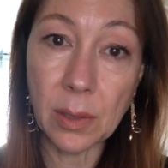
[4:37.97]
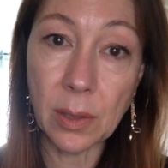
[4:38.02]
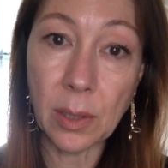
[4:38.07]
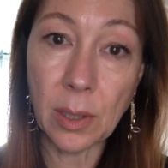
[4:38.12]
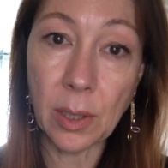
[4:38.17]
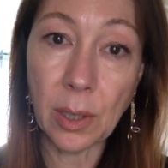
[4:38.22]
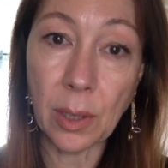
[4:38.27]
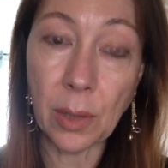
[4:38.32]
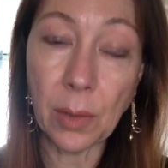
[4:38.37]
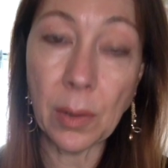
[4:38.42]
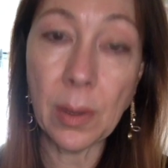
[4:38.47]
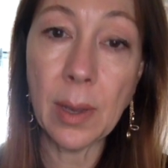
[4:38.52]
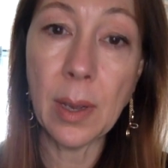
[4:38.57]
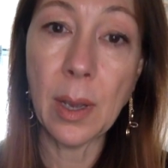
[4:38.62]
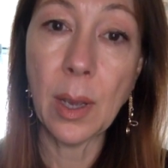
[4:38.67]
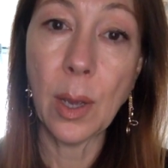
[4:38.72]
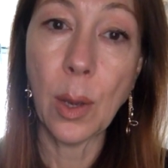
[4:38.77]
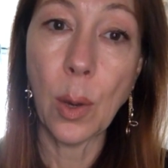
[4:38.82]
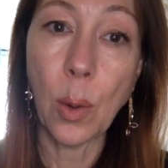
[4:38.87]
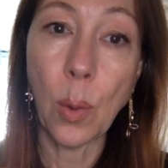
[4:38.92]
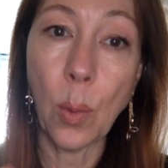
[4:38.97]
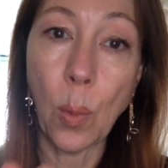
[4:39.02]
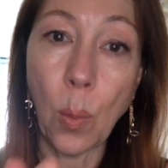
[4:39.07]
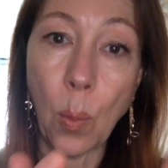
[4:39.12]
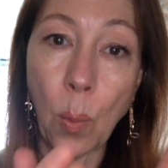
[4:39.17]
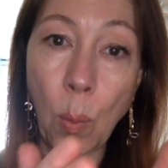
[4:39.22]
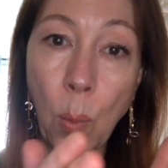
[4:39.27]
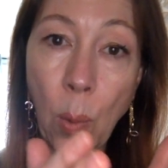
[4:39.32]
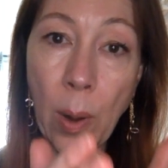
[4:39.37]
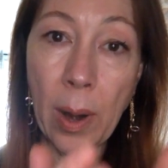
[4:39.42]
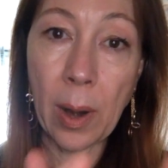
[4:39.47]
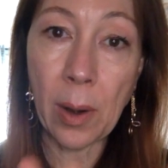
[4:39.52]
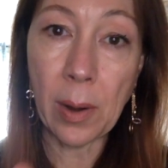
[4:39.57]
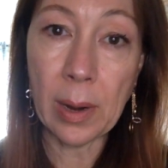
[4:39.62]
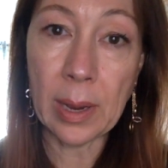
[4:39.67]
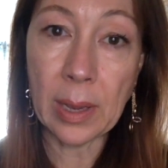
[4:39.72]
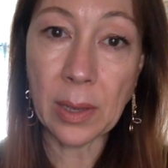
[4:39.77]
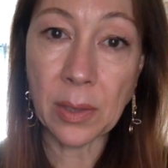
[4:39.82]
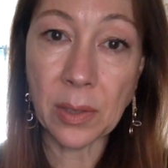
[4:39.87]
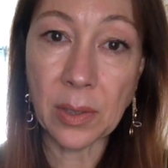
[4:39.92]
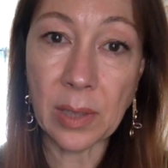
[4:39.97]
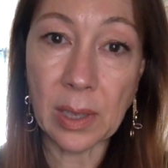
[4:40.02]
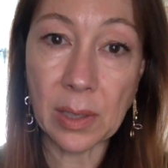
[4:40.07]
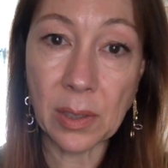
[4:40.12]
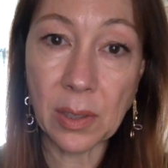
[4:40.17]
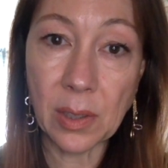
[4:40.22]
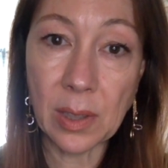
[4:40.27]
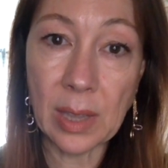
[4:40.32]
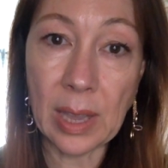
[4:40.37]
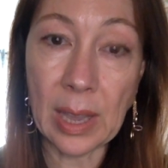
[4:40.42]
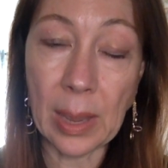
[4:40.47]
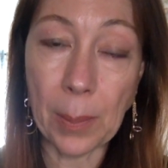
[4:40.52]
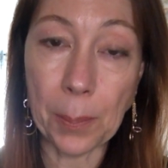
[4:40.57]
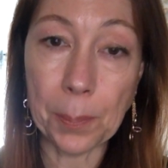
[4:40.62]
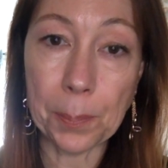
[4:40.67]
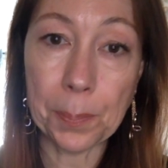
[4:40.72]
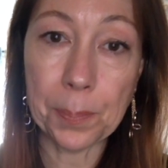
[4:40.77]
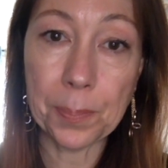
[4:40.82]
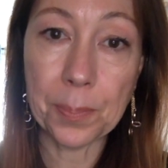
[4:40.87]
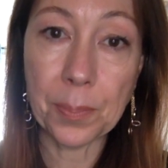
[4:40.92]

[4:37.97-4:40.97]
You know, where is this theme?